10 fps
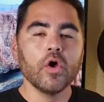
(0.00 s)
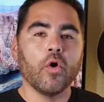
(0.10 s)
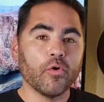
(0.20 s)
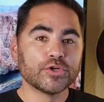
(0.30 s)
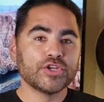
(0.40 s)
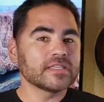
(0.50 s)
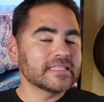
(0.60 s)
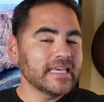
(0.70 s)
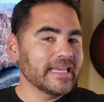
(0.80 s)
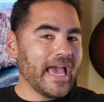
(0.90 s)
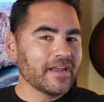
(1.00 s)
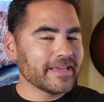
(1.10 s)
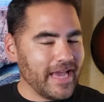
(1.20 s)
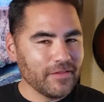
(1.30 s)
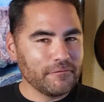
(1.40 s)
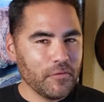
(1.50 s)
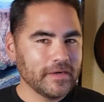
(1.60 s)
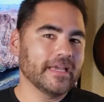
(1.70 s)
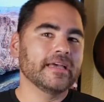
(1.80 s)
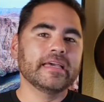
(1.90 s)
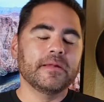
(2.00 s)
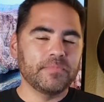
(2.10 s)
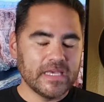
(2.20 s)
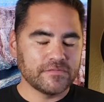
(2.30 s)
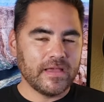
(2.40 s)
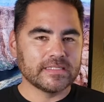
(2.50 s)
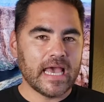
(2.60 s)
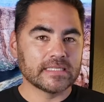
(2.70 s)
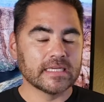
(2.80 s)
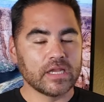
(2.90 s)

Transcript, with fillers: or just getting out of California is fantastic.